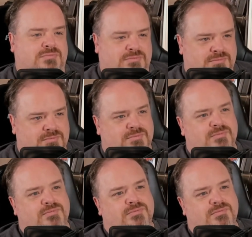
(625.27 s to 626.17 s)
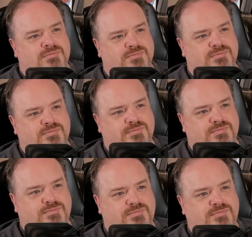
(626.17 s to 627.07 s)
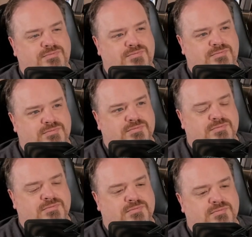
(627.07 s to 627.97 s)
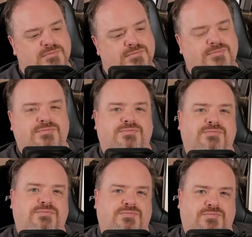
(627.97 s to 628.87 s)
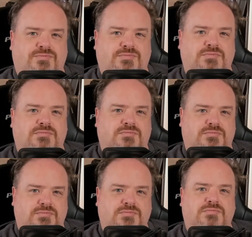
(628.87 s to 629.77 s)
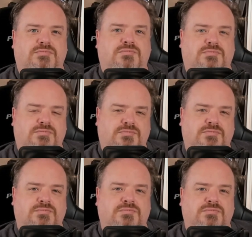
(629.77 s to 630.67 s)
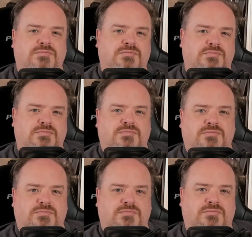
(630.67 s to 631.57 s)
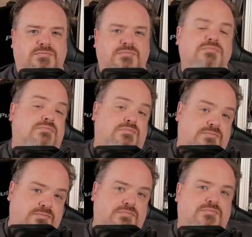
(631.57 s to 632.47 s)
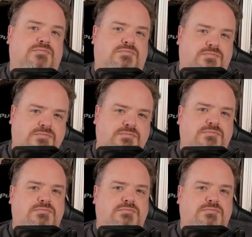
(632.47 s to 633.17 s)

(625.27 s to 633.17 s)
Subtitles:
The person shown says nothing.